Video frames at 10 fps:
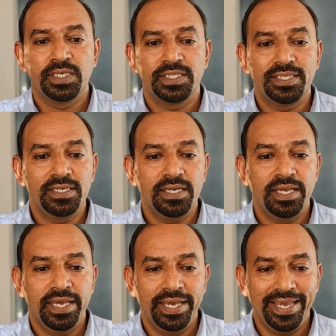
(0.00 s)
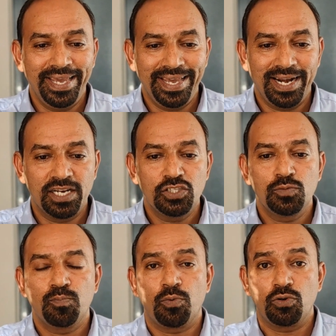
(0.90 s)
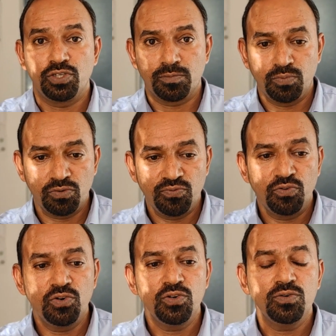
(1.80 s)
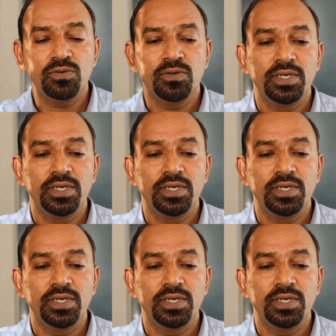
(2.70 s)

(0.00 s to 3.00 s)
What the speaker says: then ALS project portfolio,